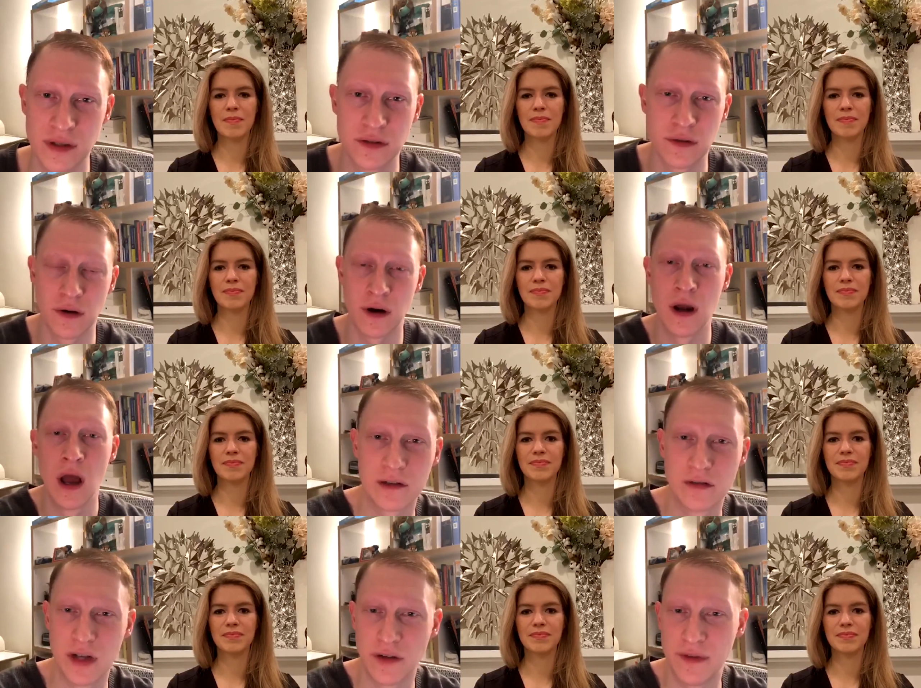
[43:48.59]
Speaker 1: mentor,
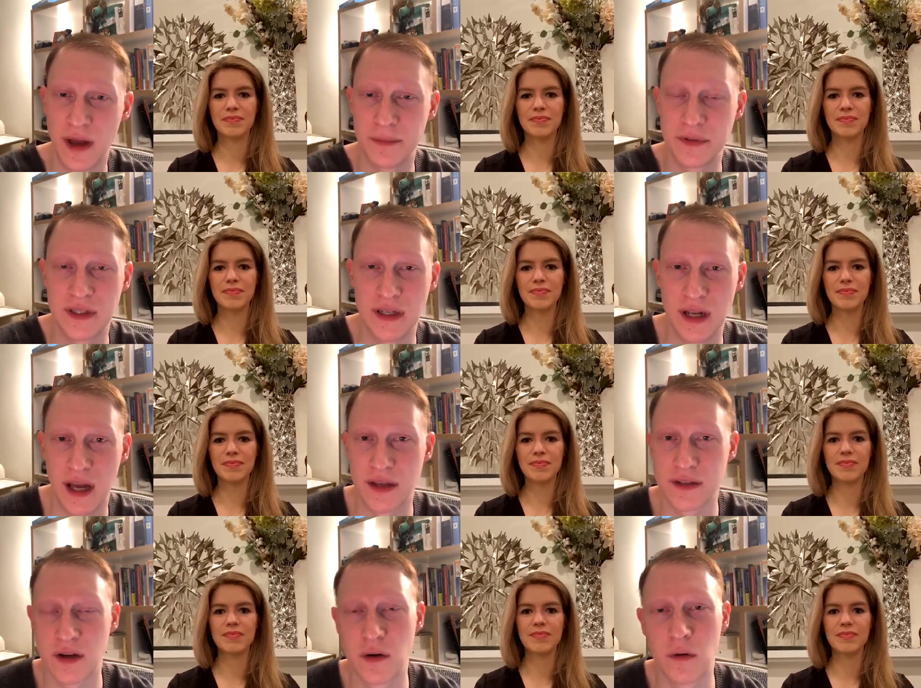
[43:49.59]
Doctor Jeff Epstein,
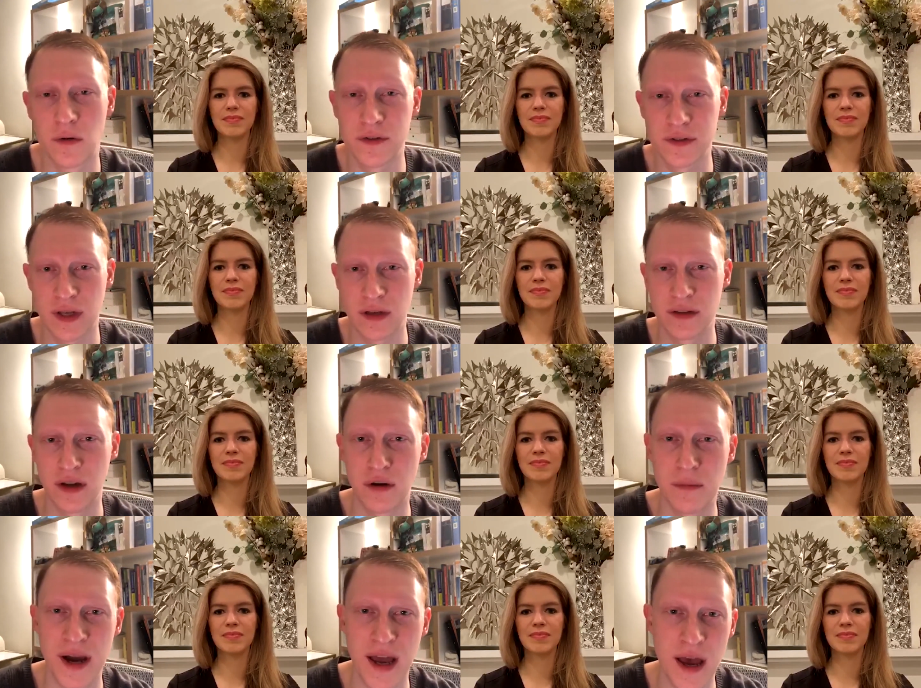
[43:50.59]
has a course out there
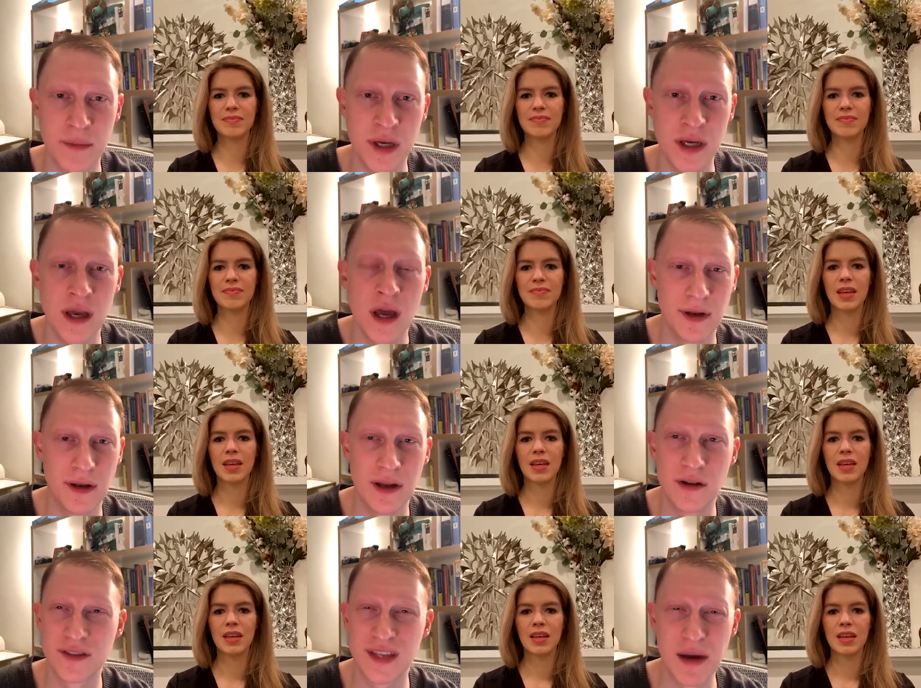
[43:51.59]
in Miami. I mean, I
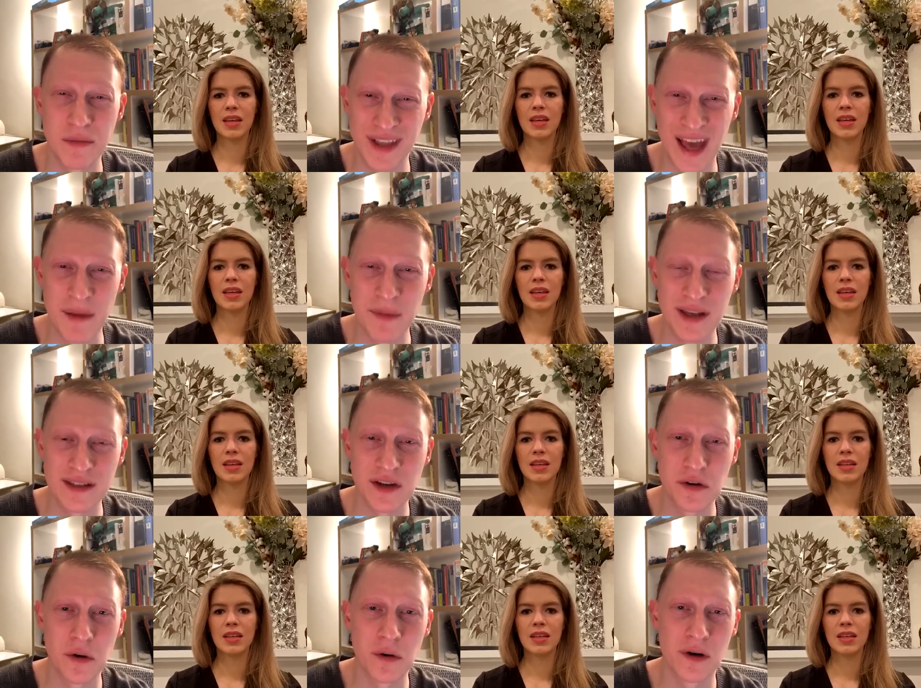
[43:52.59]
know Sam Lamb has a
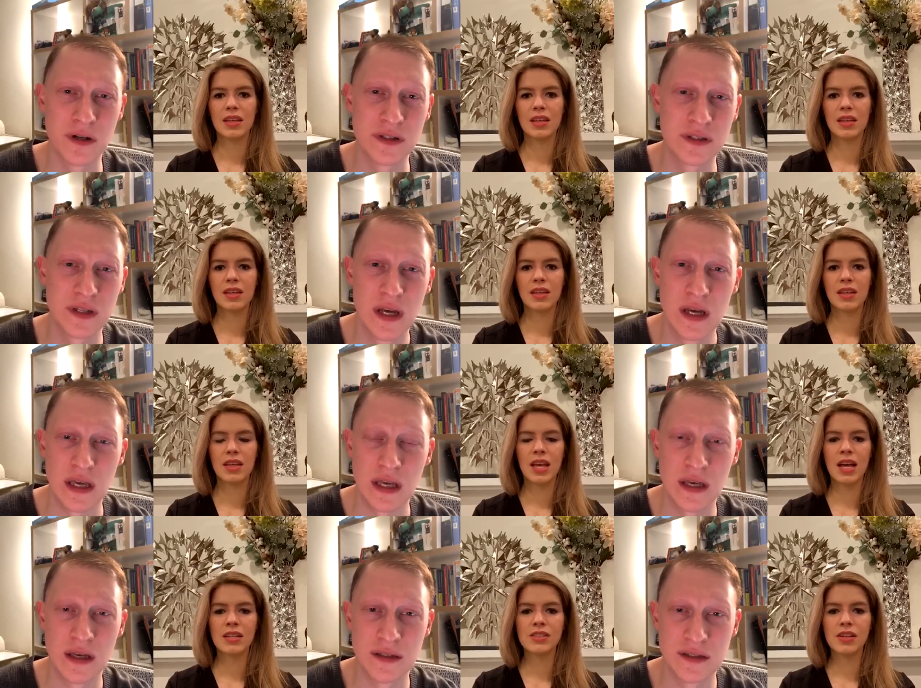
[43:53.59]
course
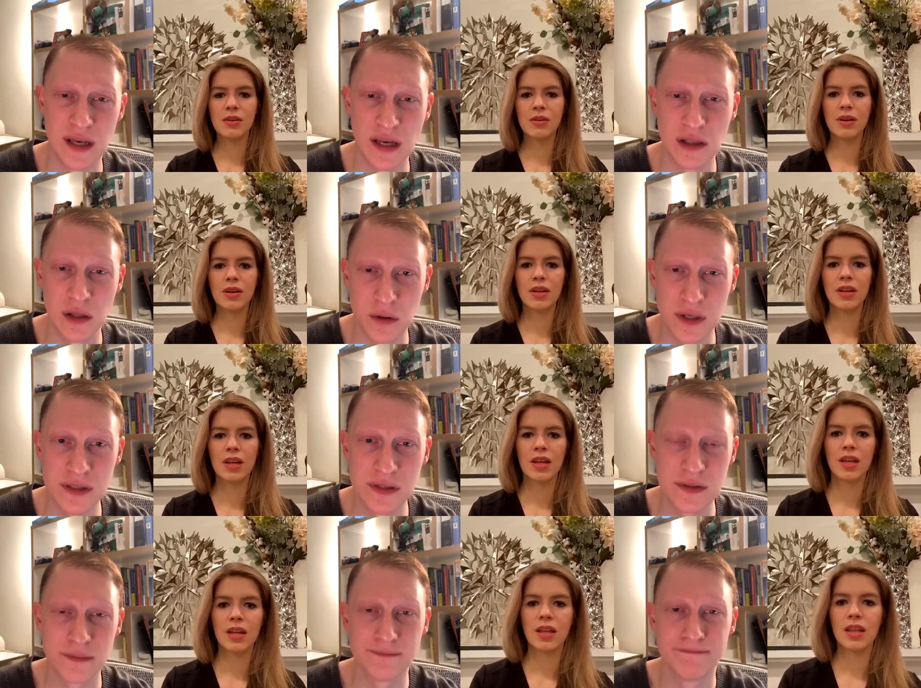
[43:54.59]
Speaker 2: yeah, in so Saint
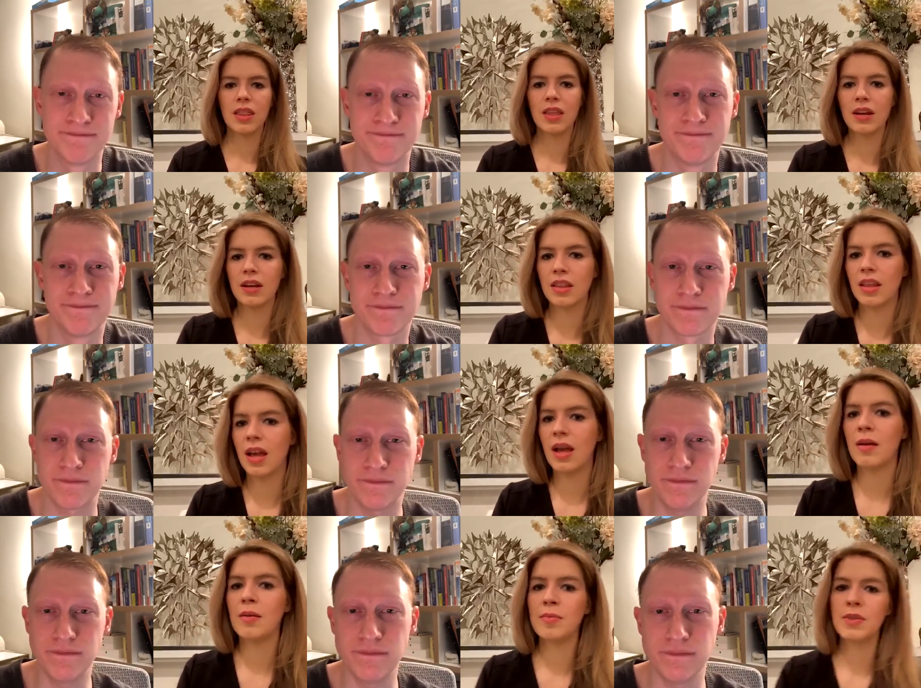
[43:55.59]
Louis. There,
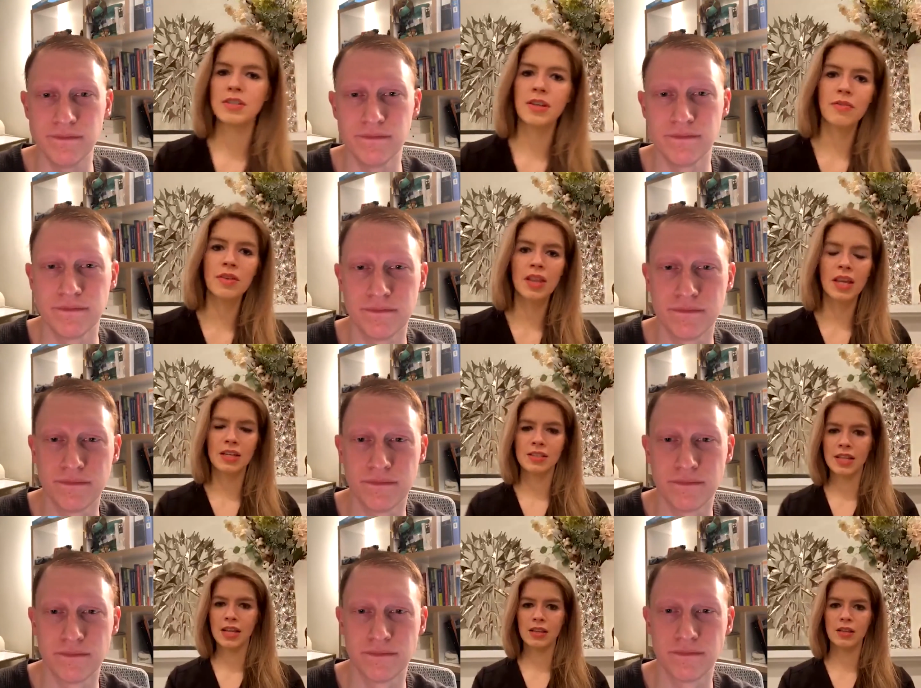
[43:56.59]
uh, there's definitely like a
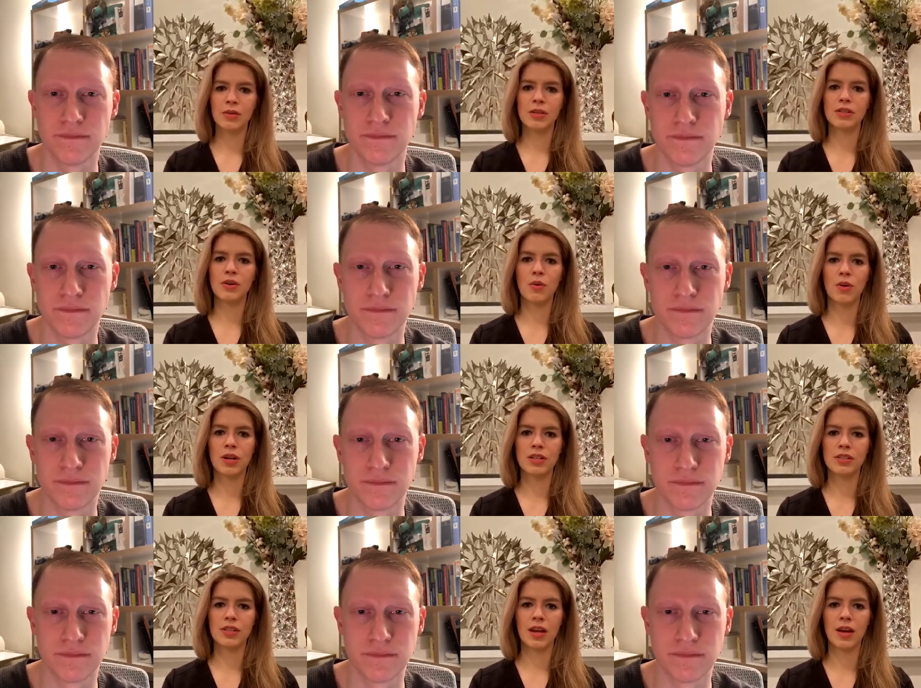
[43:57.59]
Saint Louis
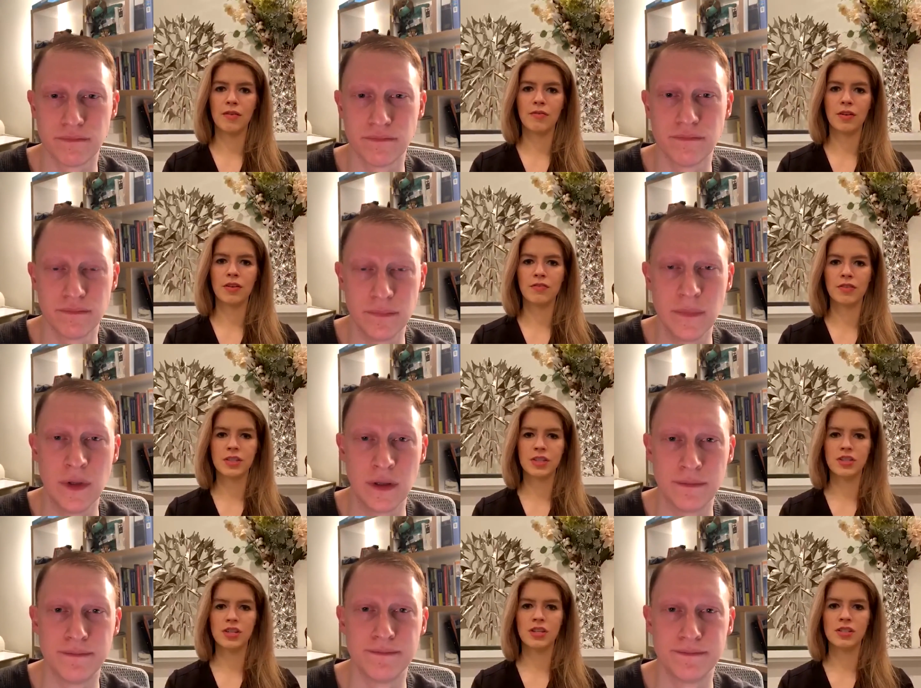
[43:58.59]
course uh, for
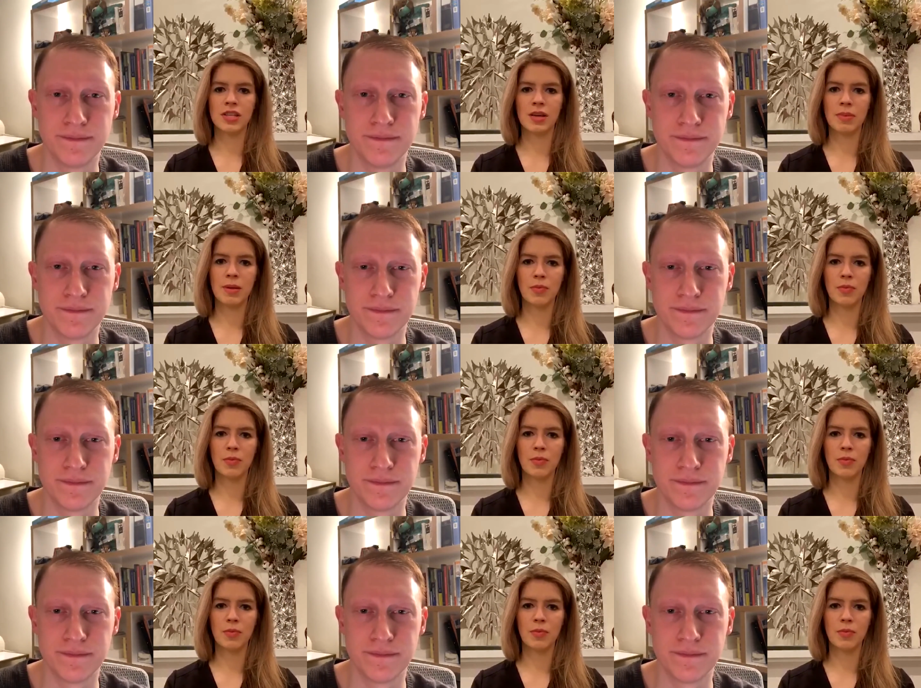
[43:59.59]
physicians that